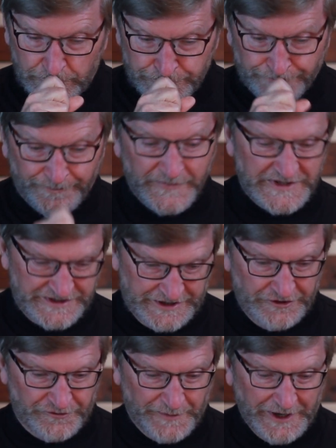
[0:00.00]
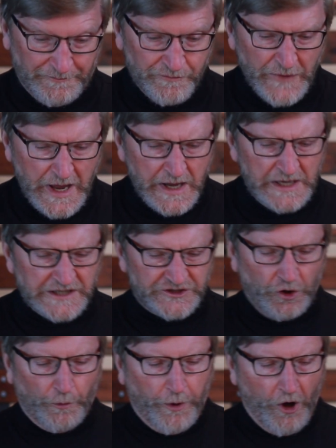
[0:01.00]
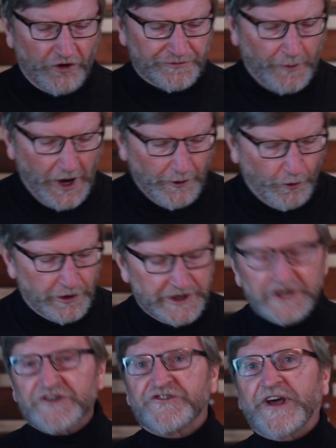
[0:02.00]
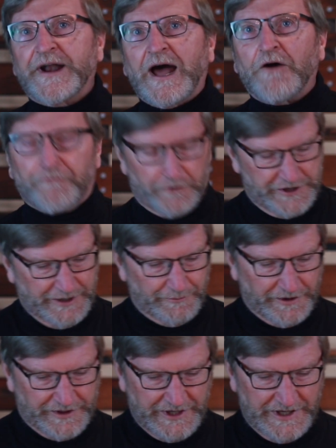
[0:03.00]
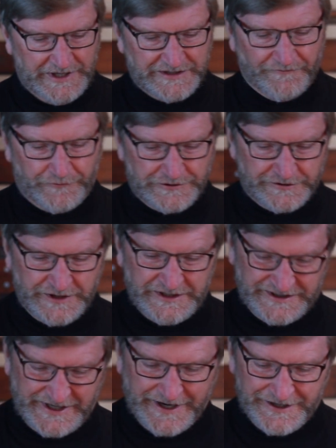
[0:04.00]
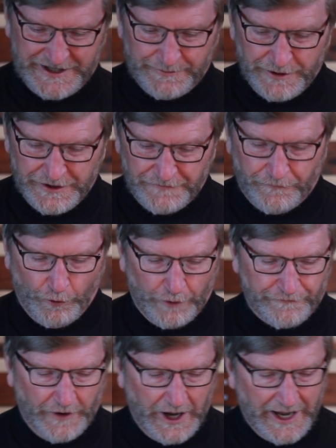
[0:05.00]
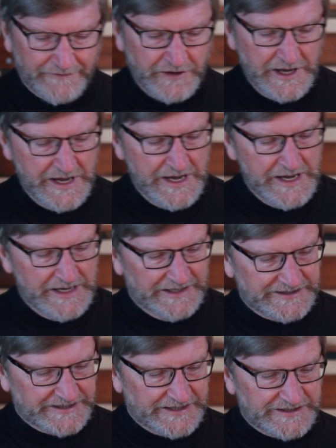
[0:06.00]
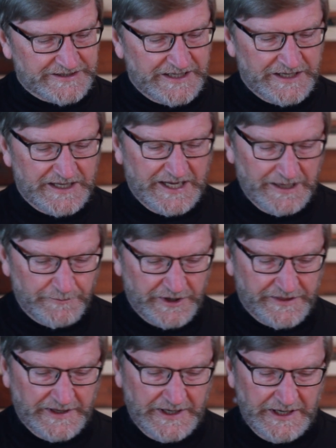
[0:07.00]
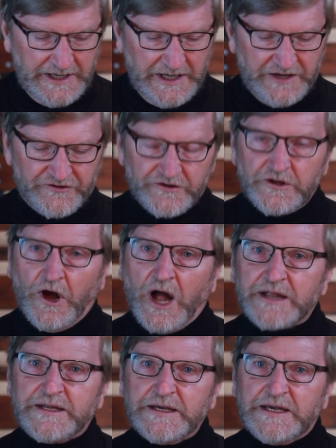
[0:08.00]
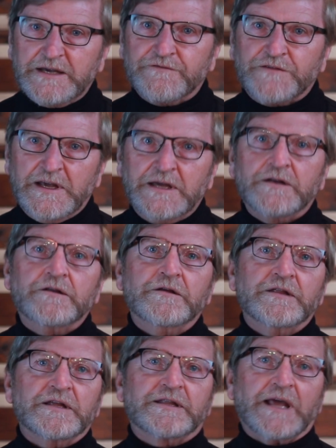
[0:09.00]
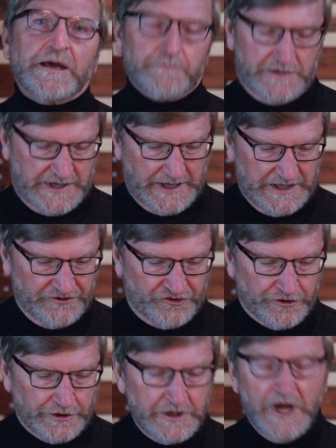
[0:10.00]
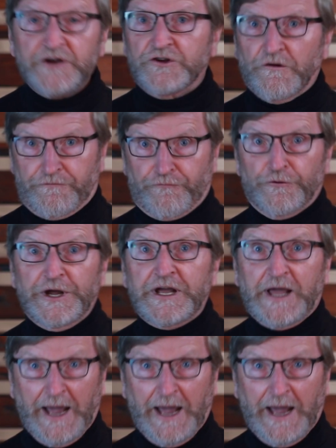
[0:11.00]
Excuse me. So Paul's priority is set out for Timothy in 2 Timothy 4:5. He says that Timothy is not to give in to the temptation to freak